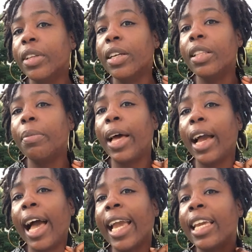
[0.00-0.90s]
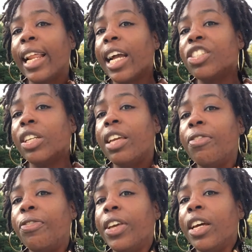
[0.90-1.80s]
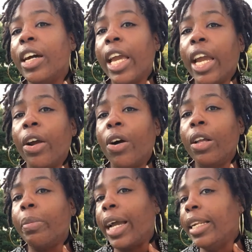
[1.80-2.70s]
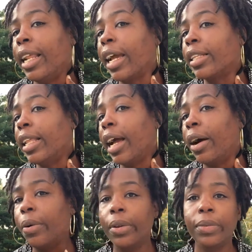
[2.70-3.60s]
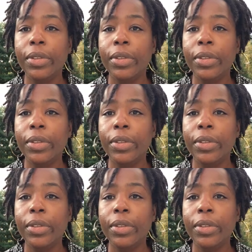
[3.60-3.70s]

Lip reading: Look at the back. I can actually feel hair on my neck now.